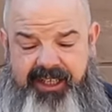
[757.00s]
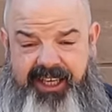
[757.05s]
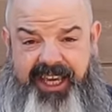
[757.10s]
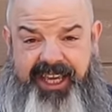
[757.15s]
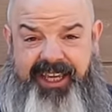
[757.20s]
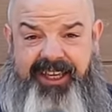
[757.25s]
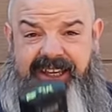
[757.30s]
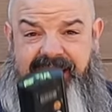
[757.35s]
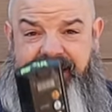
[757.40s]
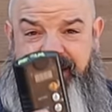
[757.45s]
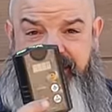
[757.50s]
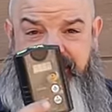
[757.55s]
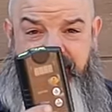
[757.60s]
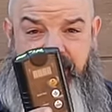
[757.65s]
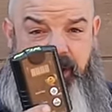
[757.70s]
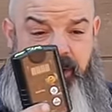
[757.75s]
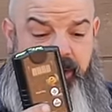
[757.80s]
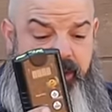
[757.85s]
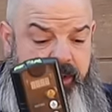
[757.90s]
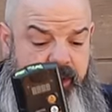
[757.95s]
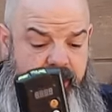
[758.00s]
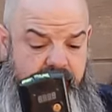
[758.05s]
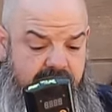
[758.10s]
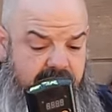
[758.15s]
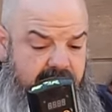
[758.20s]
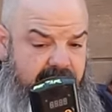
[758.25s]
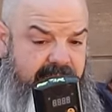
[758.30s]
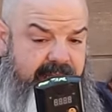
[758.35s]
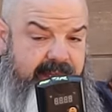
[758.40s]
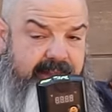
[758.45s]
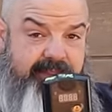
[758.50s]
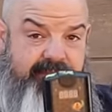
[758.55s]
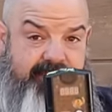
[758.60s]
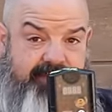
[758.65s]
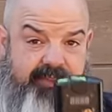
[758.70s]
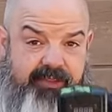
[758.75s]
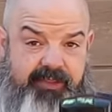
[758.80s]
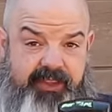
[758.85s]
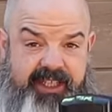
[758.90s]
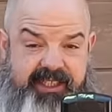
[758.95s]
Okay, so uh,
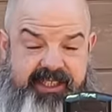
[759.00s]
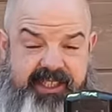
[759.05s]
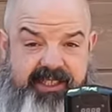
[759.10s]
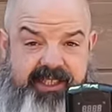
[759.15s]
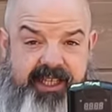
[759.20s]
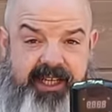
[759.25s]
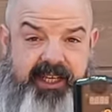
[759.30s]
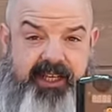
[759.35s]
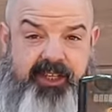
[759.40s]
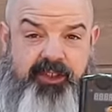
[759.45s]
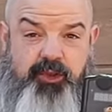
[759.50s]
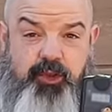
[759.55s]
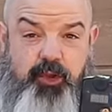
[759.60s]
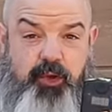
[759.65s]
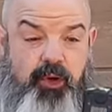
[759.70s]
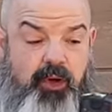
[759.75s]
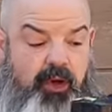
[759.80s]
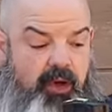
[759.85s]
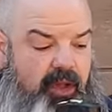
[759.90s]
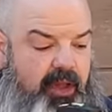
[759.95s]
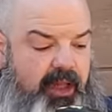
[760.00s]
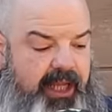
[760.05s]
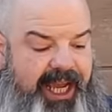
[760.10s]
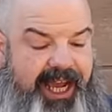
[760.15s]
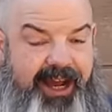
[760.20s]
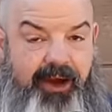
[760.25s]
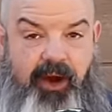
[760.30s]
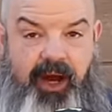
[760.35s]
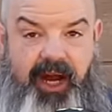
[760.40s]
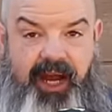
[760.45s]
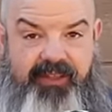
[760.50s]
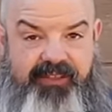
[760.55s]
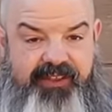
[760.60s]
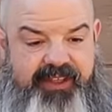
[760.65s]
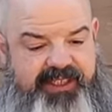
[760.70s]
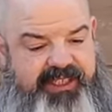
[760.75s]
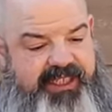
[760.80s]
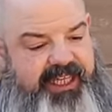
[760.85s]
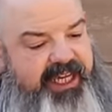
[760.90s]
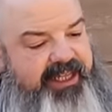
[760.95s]
this is going to control how hot
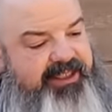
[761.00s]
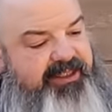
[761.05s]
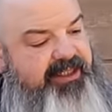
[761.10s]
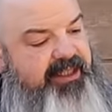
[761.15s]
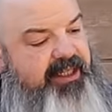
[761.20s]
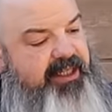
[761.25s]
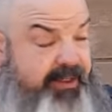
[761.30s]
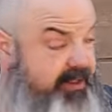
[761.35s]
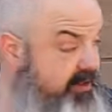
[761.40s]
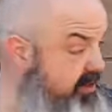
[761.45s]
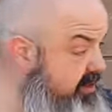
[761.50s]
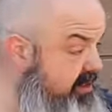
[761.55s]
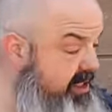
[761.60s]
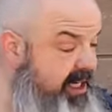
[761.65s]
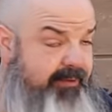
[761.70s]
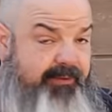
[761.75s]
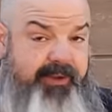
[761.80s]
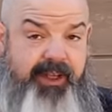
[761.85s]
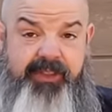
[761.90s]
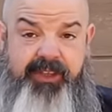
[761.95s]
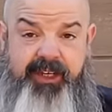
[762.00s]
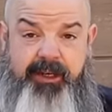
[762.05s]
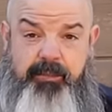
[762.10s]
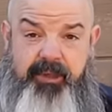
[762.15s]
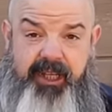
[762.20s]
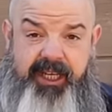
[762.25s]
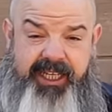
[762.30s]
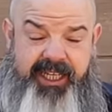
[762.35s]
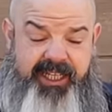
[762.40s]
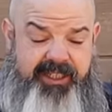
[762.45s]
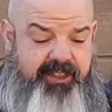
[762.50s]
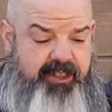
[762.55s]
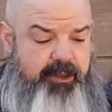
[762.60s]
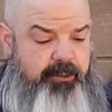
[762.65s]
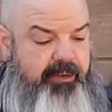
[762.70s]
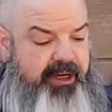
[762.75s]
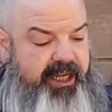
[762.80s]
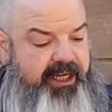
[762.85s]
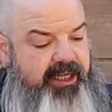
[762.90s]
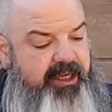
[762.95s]
this gets. I have nothing to plug it into,
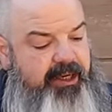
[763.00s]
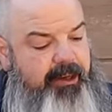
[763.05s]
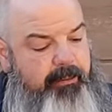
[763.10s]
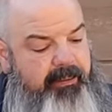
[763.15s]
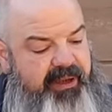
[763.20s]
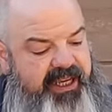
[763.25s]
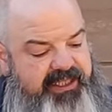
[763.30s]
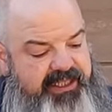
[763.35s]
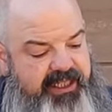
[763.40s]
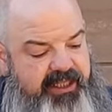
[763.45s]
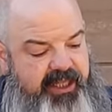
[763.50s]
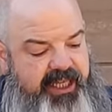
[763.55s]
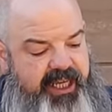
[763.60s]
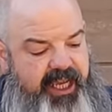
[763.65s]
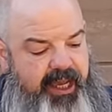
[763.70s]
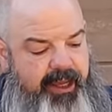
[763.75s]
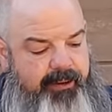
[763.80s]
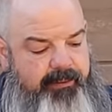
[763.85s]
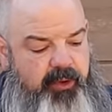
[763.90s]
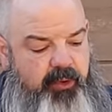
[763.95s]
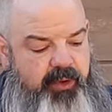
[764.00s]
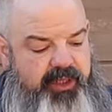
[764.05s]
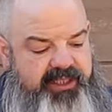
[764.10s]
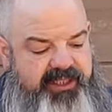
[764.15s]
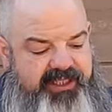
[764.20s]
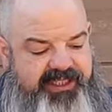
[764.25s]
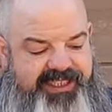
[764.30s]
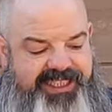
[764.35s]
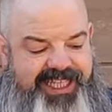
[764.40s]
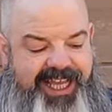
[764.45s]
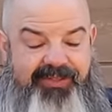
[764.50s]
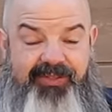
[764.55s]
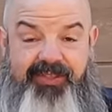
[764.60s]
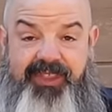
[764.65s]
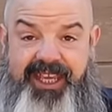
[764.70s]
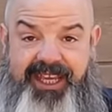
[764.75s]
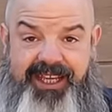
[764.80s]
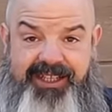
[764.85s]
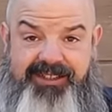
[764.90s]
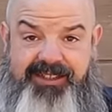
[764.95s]
but basically I'm going to set
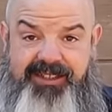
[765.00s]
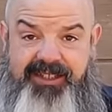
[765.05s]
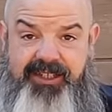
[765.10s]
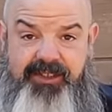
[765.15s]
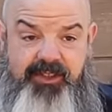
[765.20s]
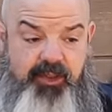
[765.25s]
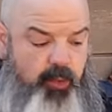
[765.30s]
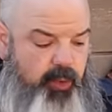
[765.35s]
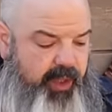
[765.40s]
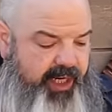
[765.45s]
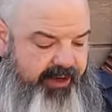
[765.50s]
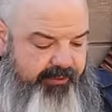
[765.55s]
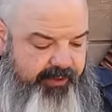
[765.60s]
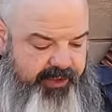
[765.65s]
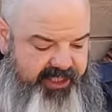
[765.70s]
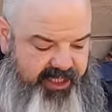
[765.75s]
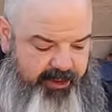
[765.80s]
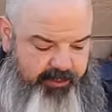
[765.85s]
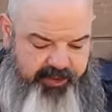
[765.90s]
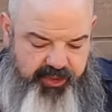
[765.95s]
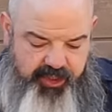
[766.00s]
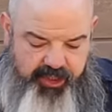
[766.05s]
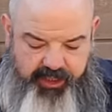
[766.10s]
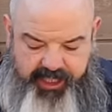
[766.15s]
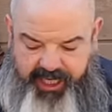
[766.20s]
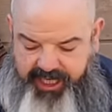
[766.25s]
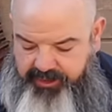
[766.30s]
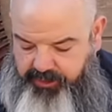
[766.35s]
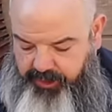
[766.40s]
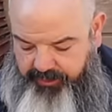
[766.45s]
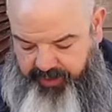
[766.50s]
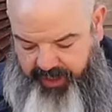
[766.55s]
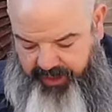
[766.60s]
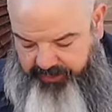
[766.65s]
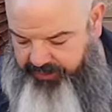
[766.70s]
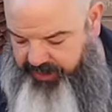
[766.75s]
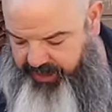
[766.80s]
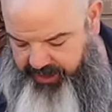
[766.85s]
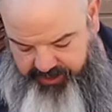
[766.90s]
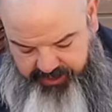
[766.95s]
this to whatever temperature. Okay, so I've
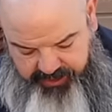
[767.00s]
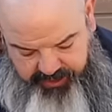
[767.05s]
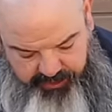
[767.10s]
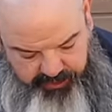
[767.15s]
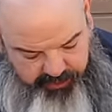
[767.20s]
got this.